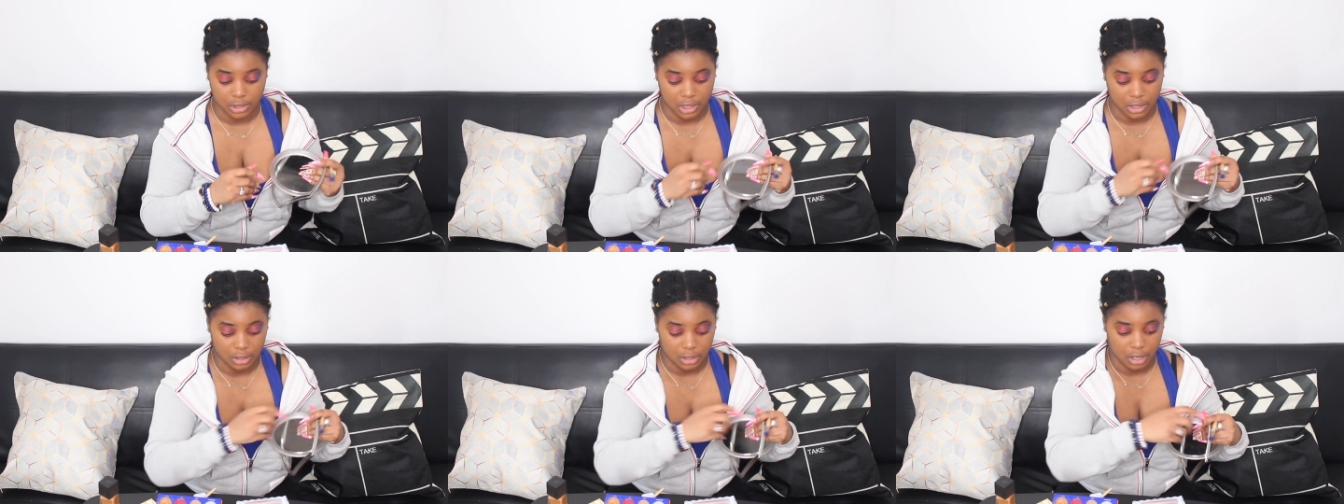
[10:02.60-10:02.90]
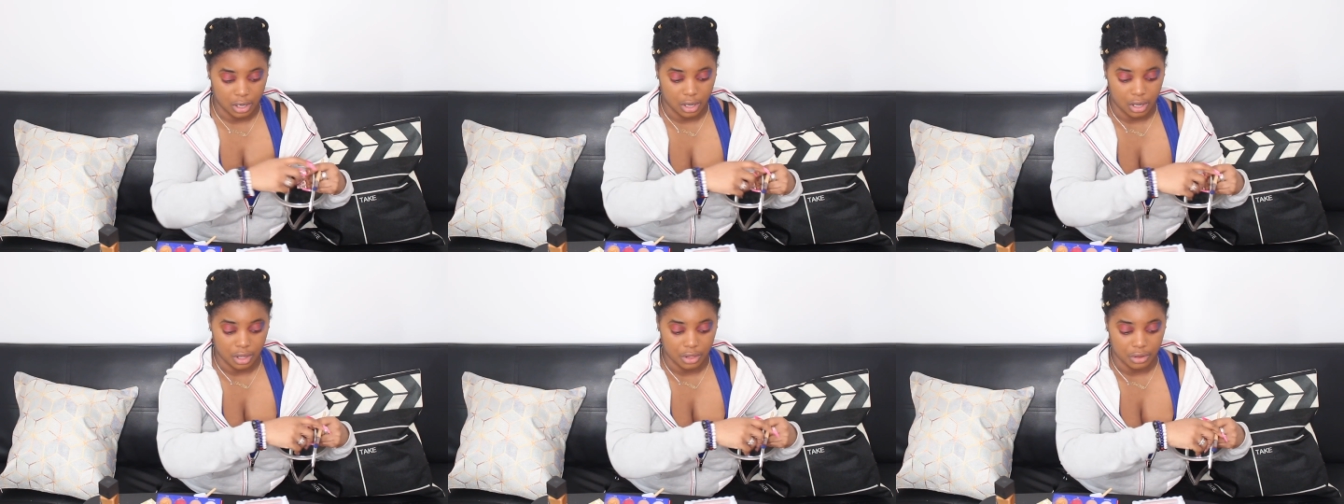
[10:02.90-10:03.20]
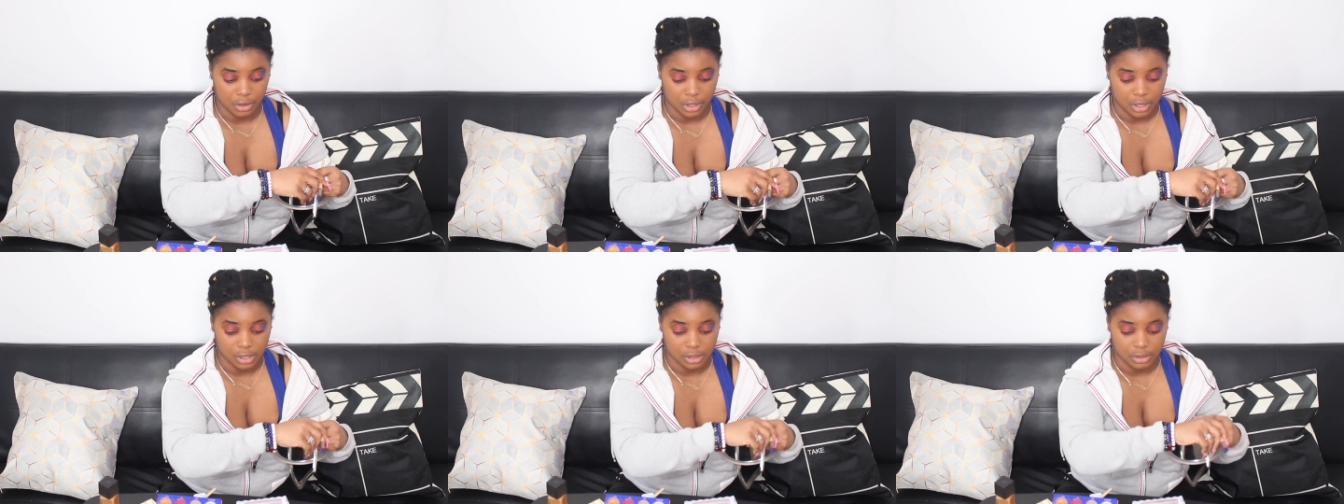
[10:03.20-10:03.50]
None of the
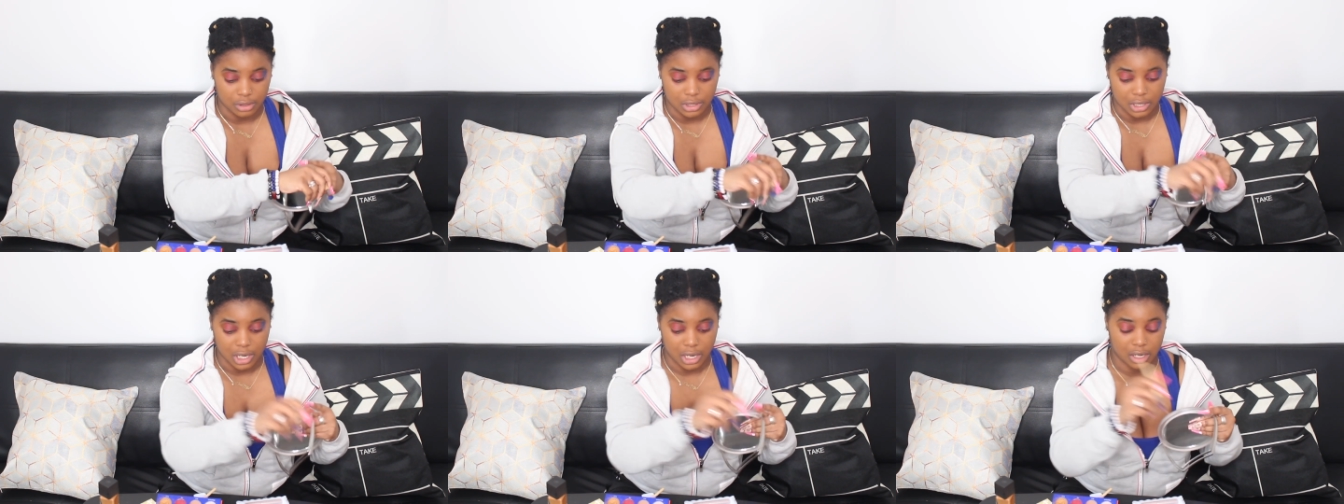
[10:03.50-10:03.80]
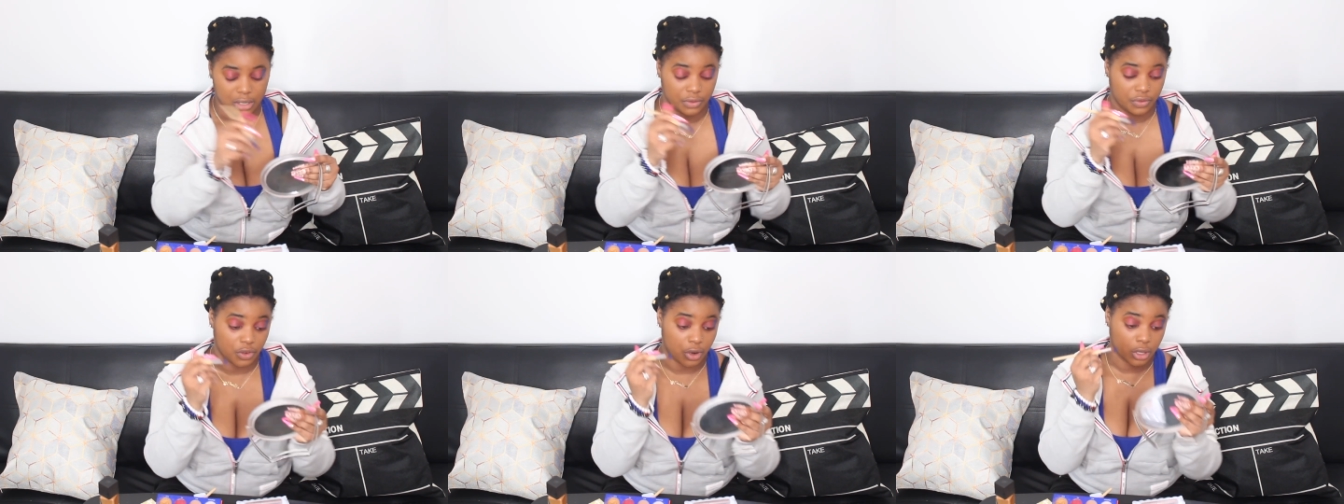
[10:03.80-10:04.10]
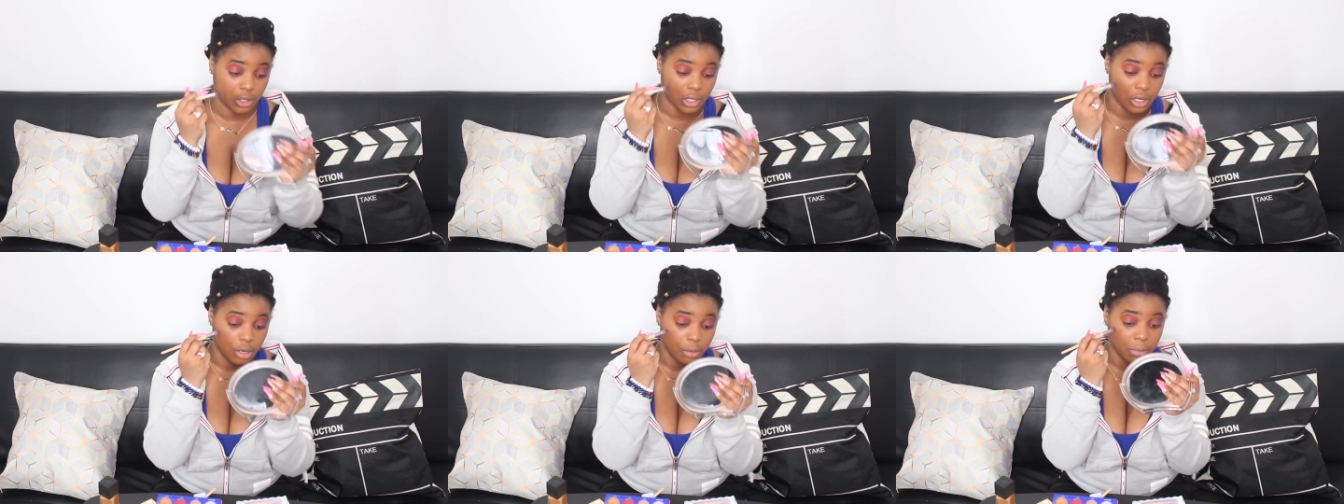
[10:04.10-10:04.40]
other colors had
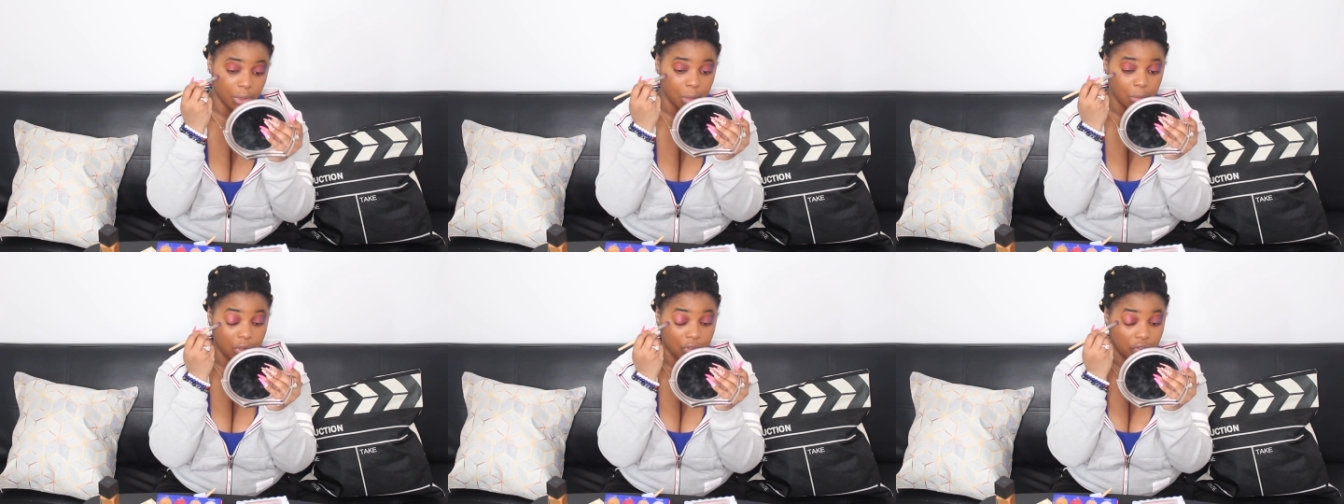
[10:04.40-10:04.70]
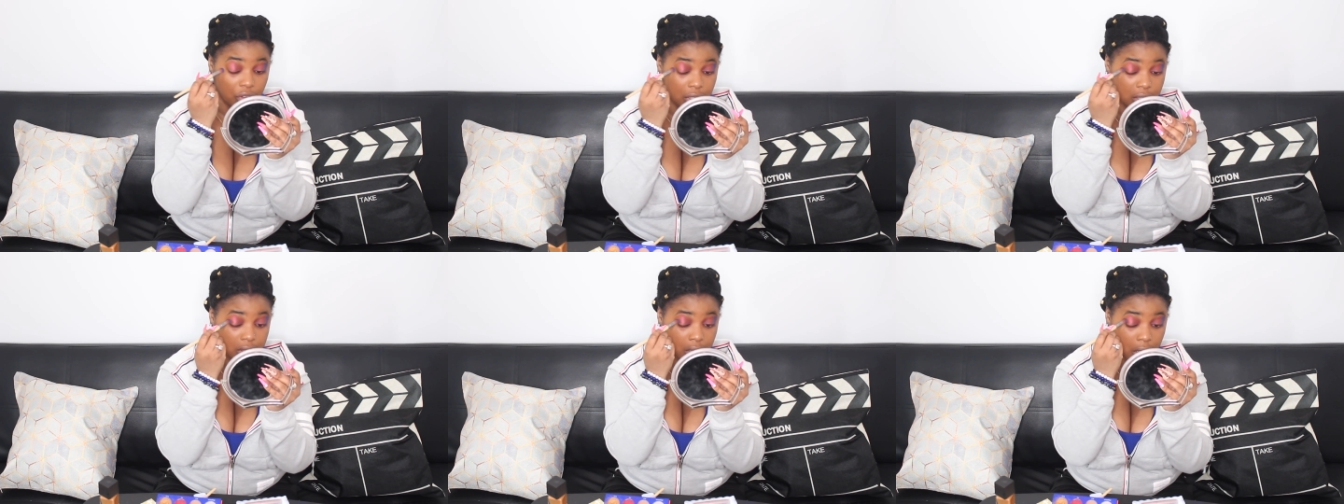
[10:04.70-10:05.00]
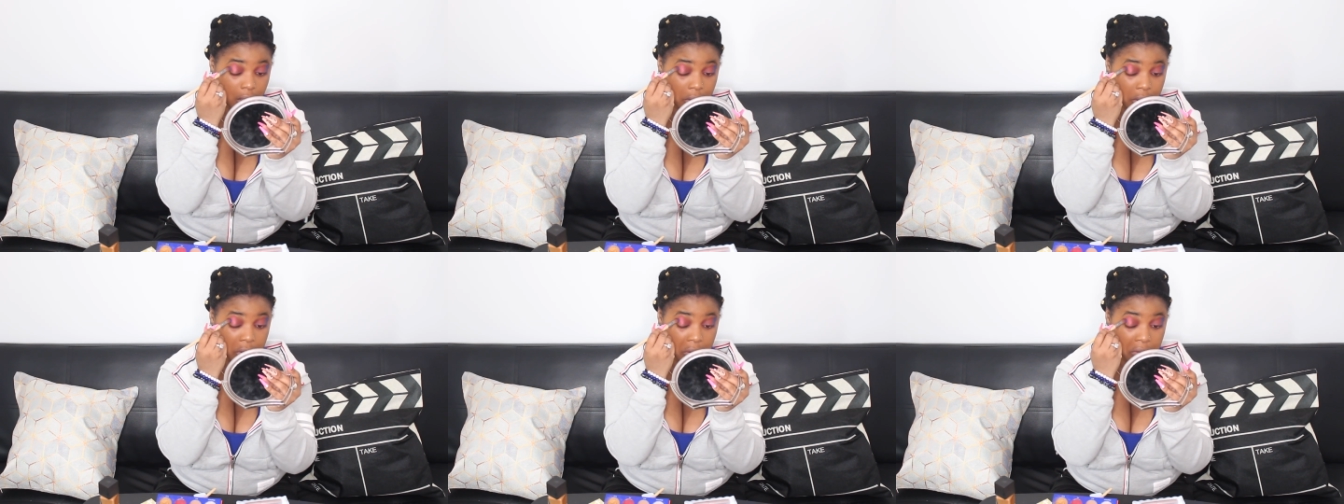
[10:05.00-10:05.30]
fallout, but I'm gonna fix
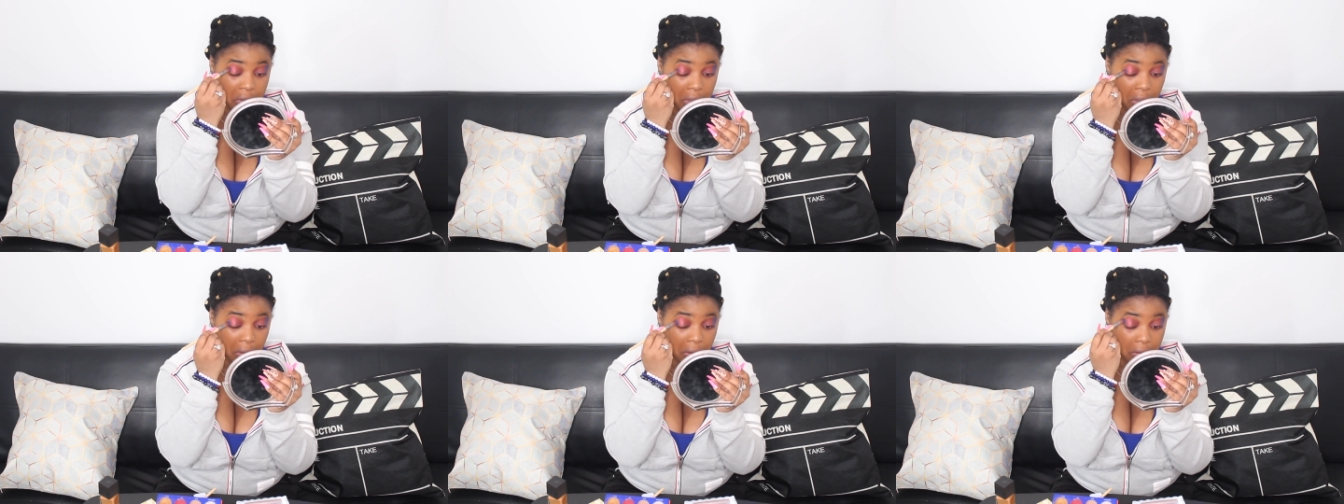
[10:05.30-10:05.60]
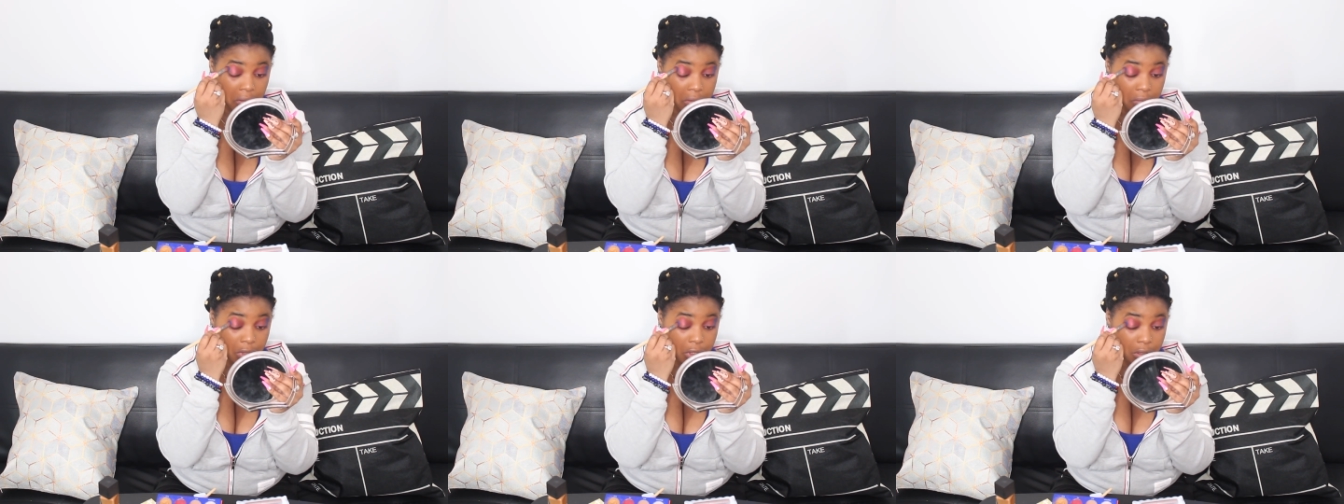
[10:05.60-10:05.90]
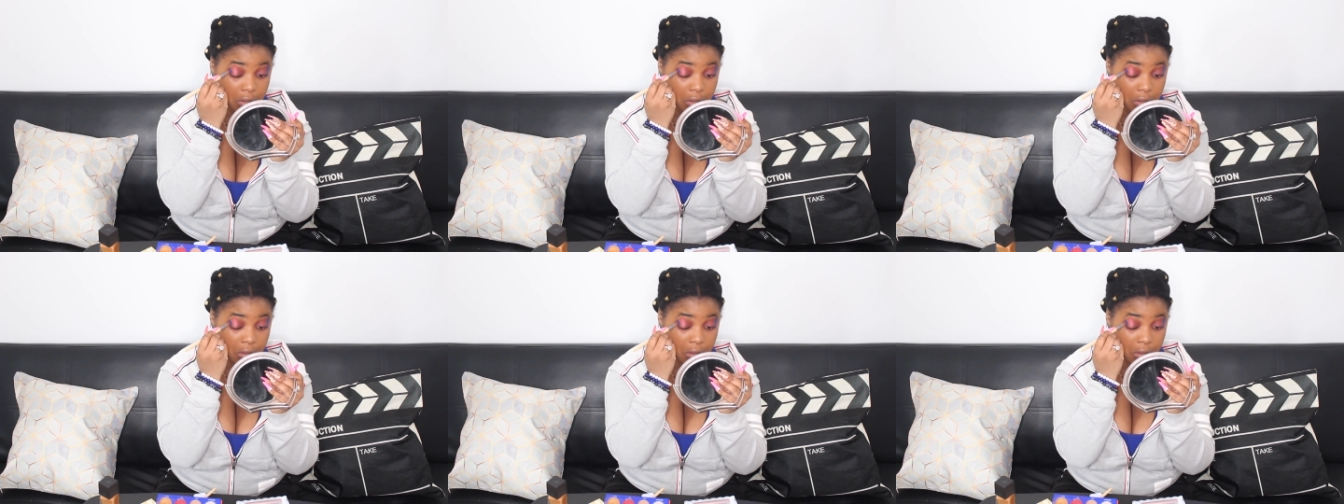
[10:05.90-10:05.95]
that in two seconds.